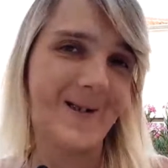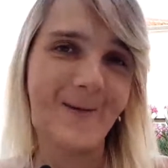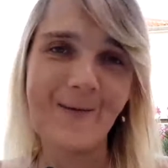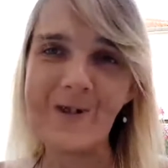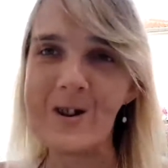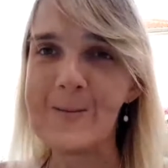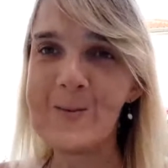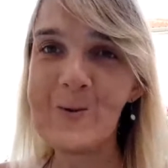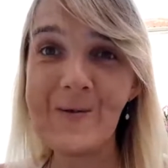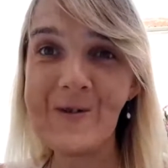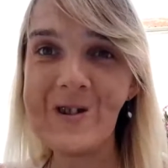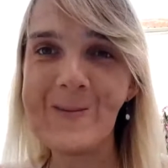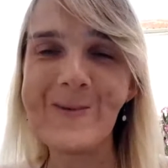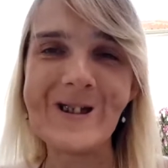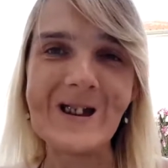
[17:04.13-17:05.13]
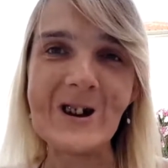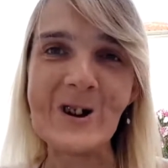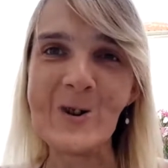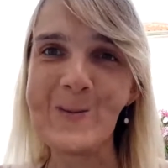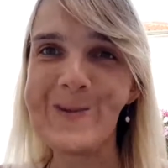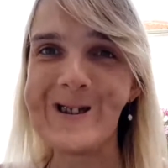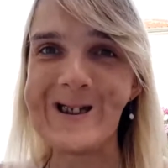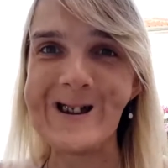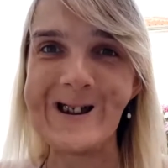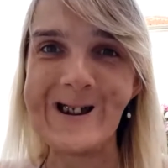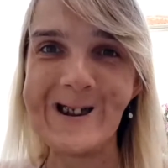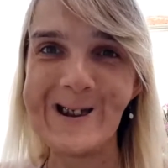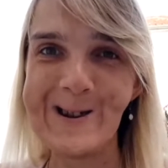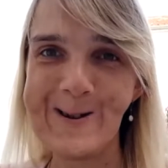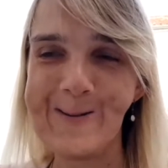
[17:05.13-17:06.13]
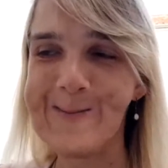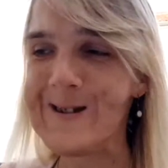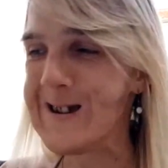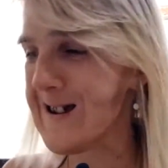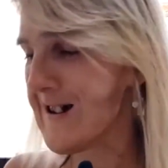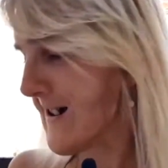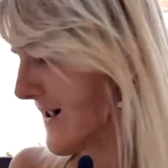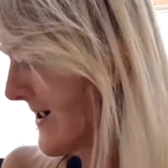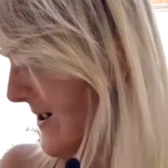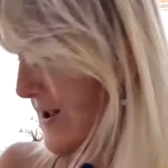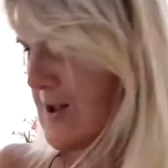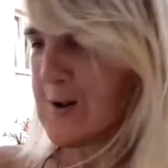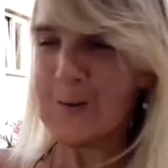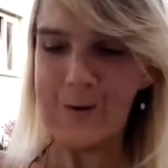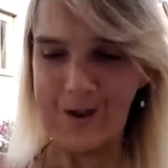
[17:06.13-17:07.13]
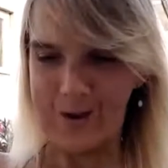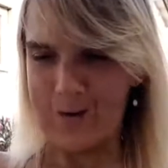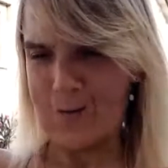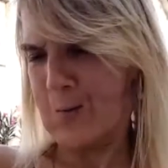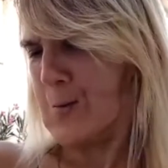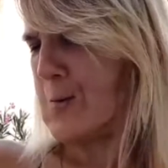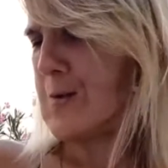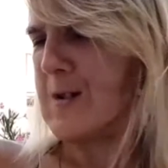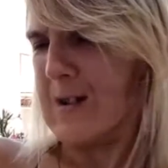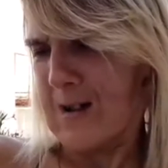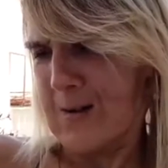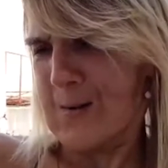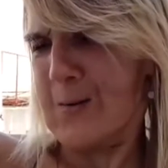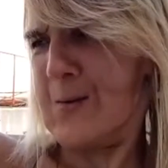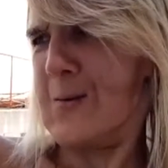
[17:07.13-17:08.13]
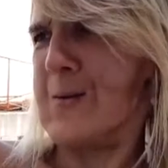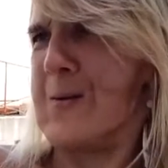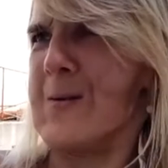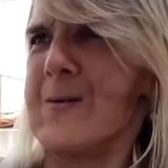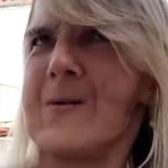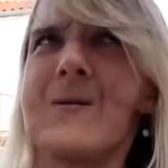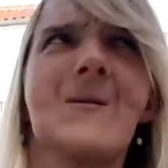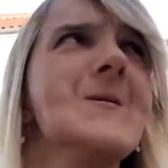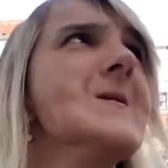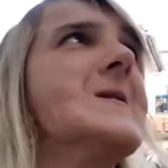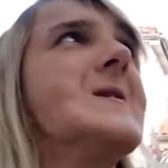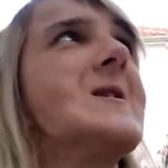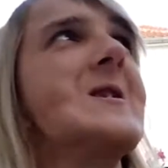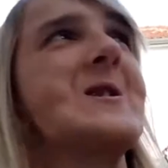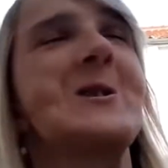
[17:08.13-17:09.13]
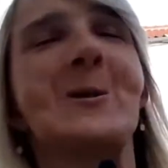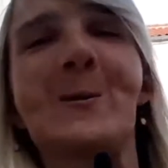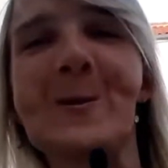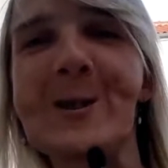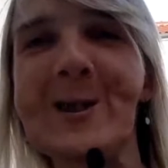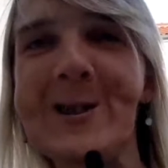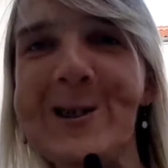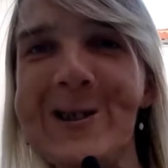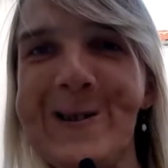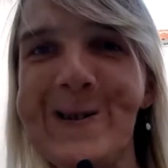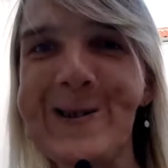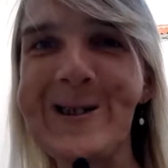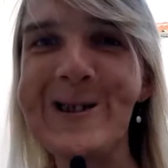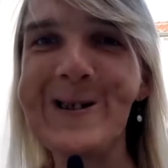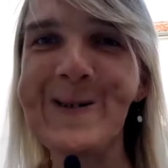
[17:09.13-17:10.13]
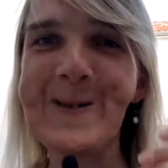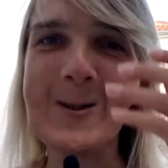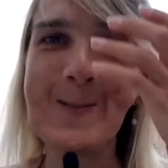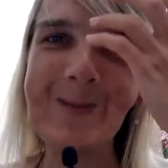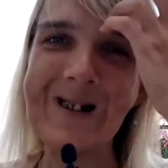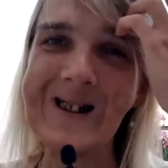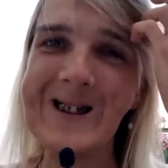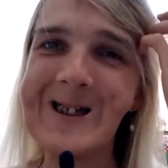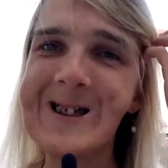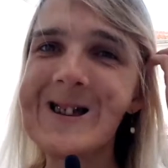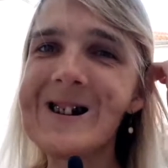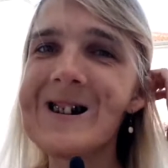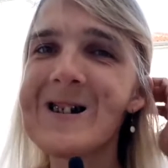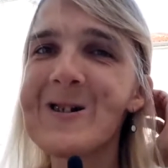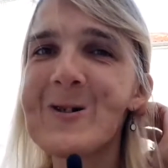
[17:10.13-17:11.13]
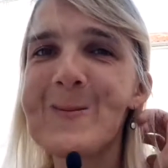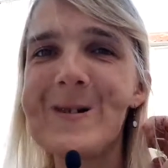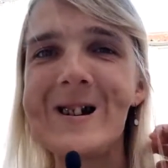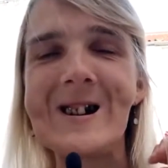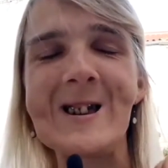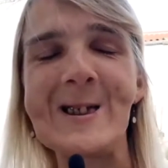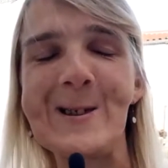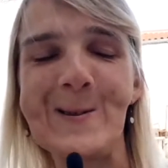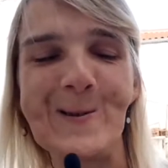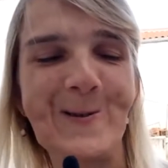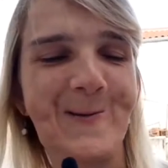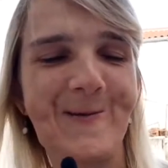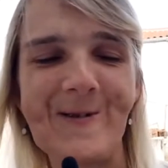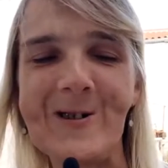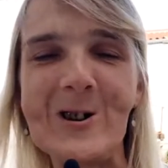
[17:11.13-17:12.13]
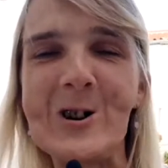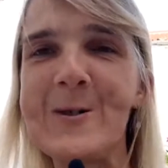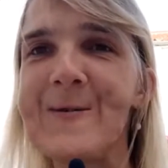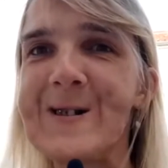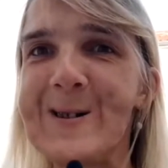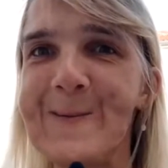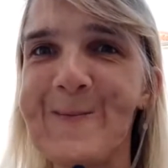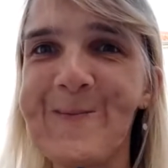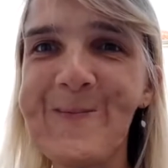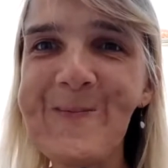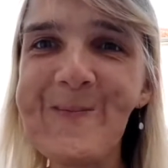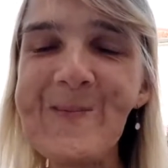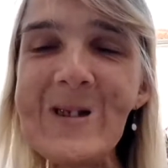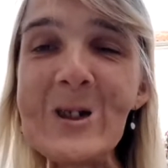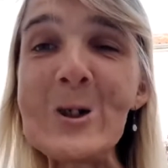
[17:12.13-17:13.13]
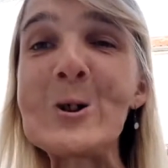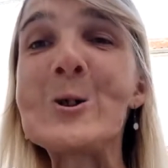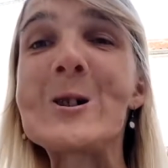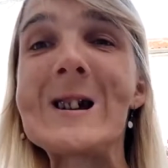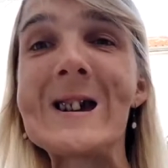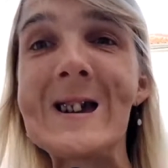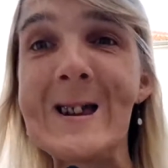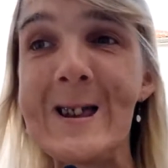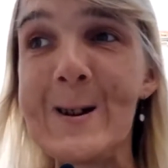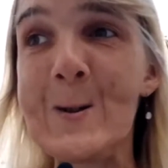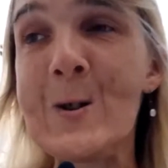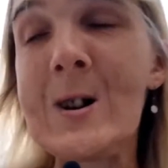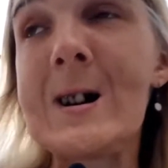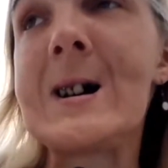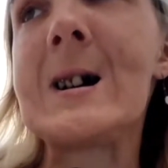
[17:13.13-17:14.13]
very beautiful, but I hope it's not disturbing. Those huh, those bells are, oh my god, so often. Okay, so